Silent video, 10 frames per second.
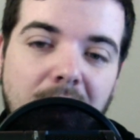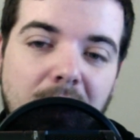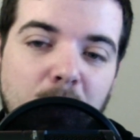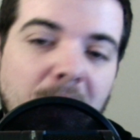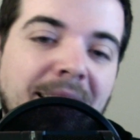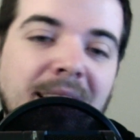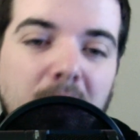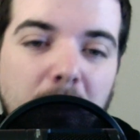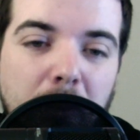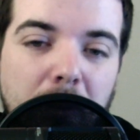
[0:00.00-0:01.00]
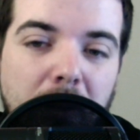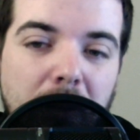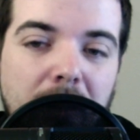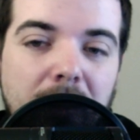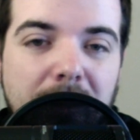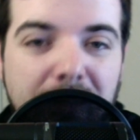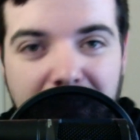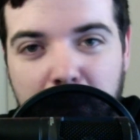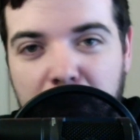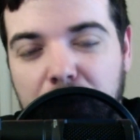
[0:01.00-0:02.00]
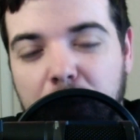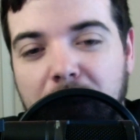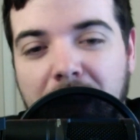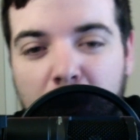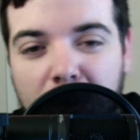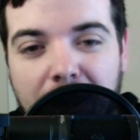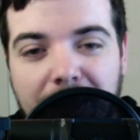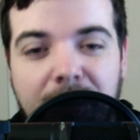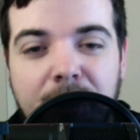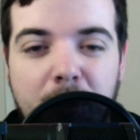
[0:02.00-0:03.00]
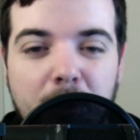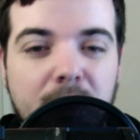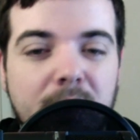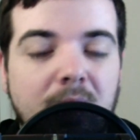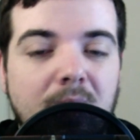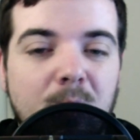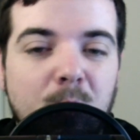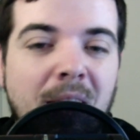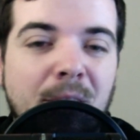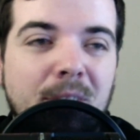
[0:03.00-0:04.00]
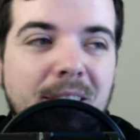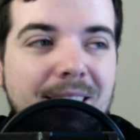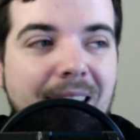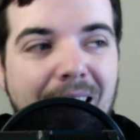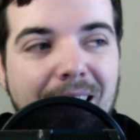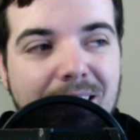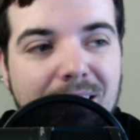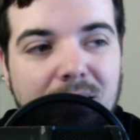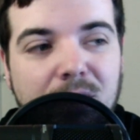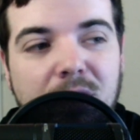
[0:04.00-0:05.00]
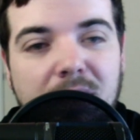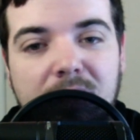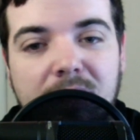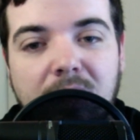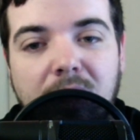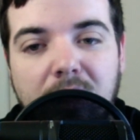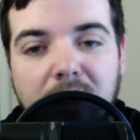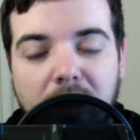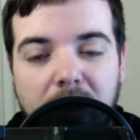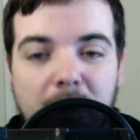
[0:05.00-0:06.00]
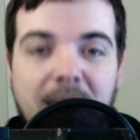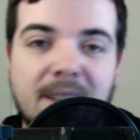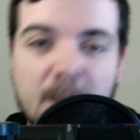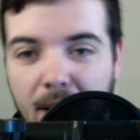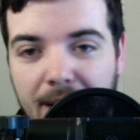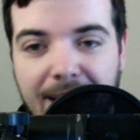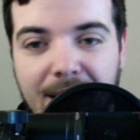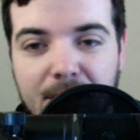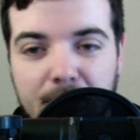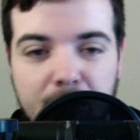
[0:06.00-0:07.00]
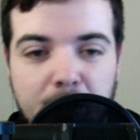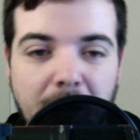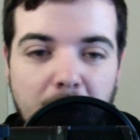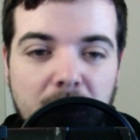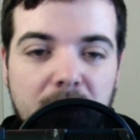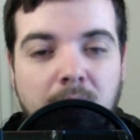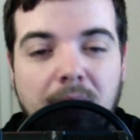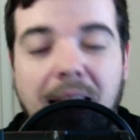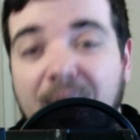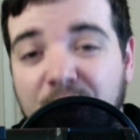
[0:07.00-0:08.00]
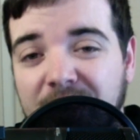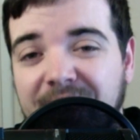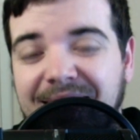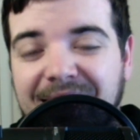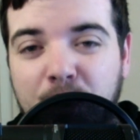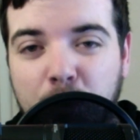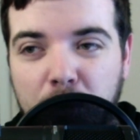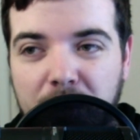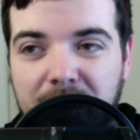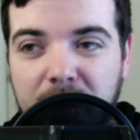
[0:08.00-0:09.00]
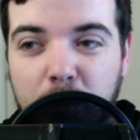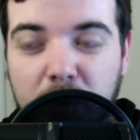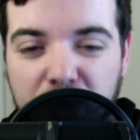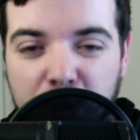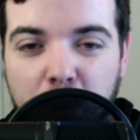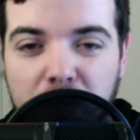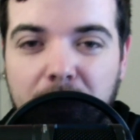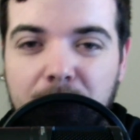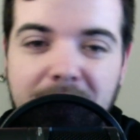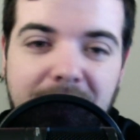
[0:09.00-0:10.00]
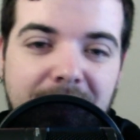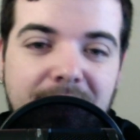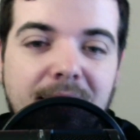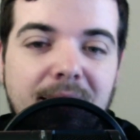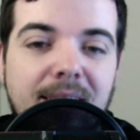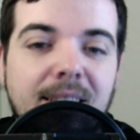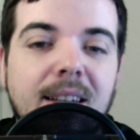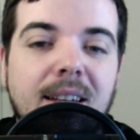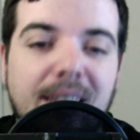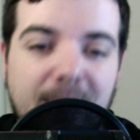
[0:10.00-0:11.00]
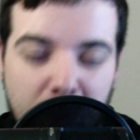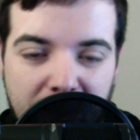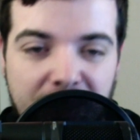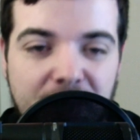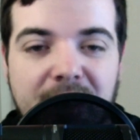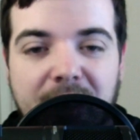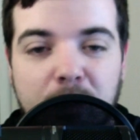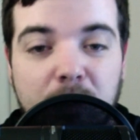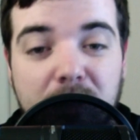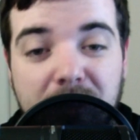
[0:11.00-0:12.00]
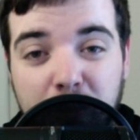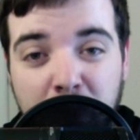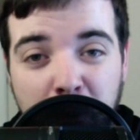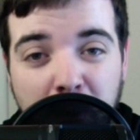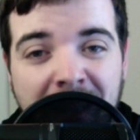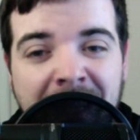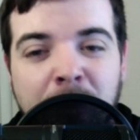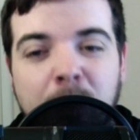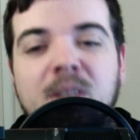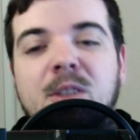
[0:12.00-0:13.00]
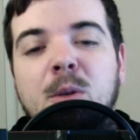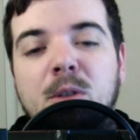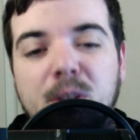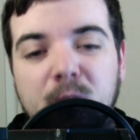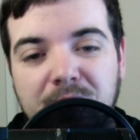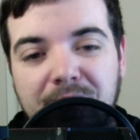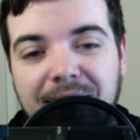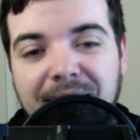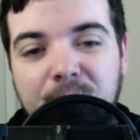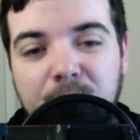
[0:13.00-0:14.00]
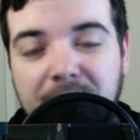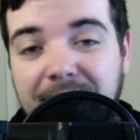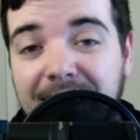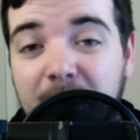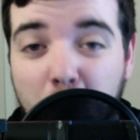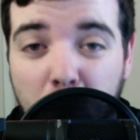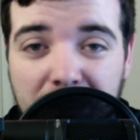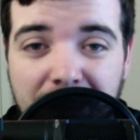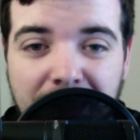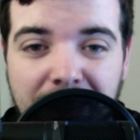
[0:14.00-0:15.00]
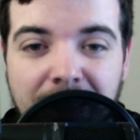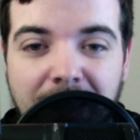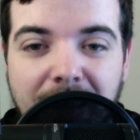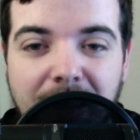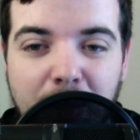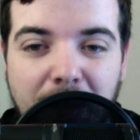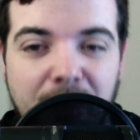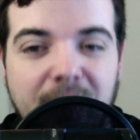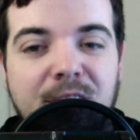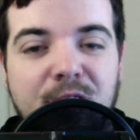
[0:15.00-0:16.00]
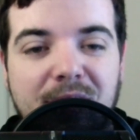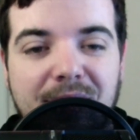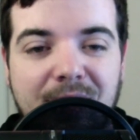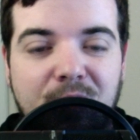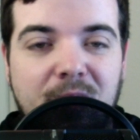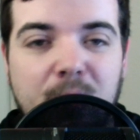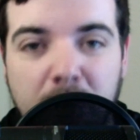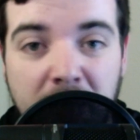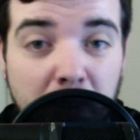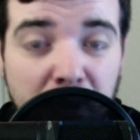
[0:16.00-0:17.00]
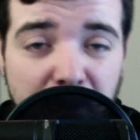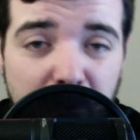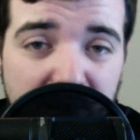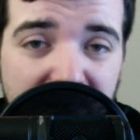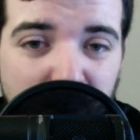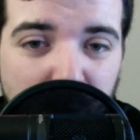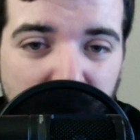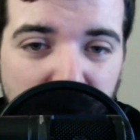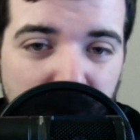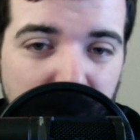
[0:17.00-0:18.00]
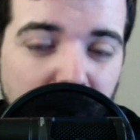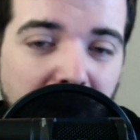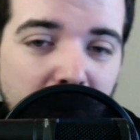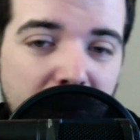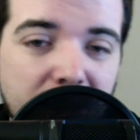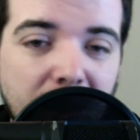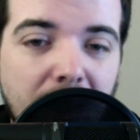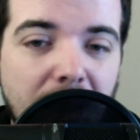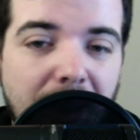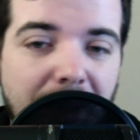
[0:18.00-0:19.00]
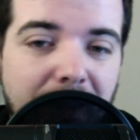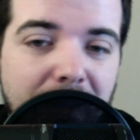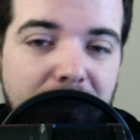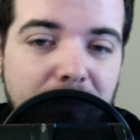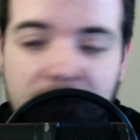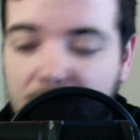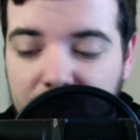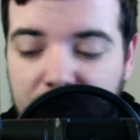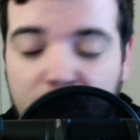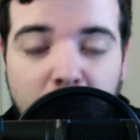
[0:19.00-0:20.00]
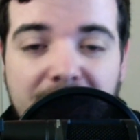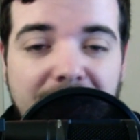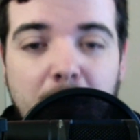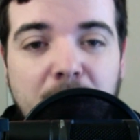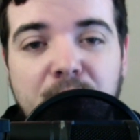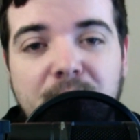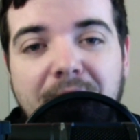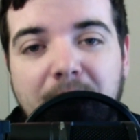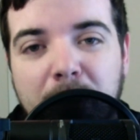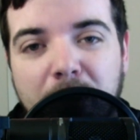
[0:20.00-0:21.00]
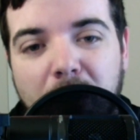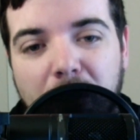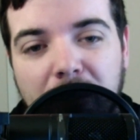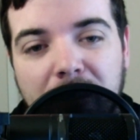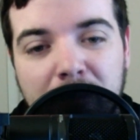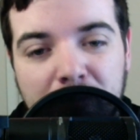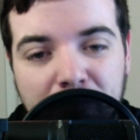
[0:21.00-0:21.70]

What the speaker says: writing up the episode outline and notes, rather than tasks such as edit the podcast for 2 hours. Actually schedule the result of getting it done within your schedule. Because when you plan out the results, you'll see that you're going to get more done rather than just essentially doing a bunch of busy work for a few hours and just wasting a bunch of time in the long run.